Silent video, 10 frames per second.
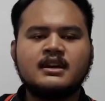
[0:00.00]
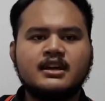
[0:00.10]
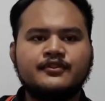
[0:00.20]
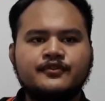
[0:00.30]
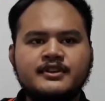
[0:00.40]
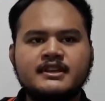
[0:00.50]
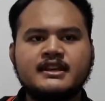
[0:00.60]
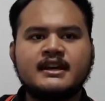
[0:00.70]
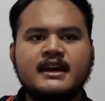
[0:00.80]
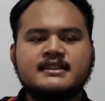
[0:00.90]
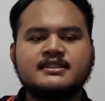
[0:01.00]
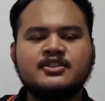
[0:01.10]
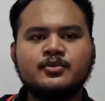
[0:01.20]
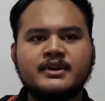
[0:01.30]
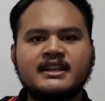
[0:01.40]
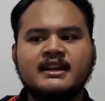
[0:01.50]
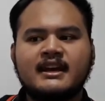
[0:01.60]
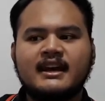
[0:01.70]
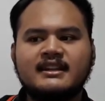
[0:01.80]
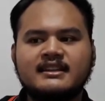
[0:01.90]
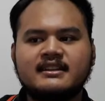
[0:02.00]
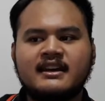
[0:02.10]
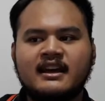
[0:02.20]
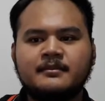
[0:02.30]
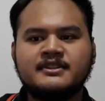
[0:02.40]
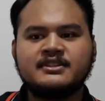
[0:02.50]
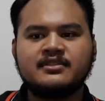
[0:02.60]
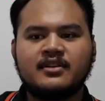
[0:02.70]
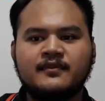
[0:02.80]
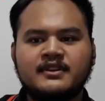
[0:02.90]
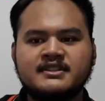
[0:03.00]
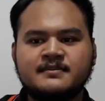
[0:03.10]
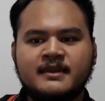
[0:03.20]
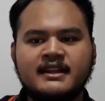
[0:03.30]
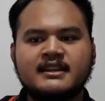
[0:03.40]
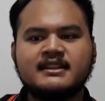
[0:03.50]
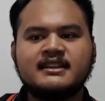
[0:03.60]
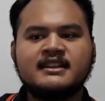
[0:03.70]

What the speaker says: If we, as a human and the inhabitant of this planet,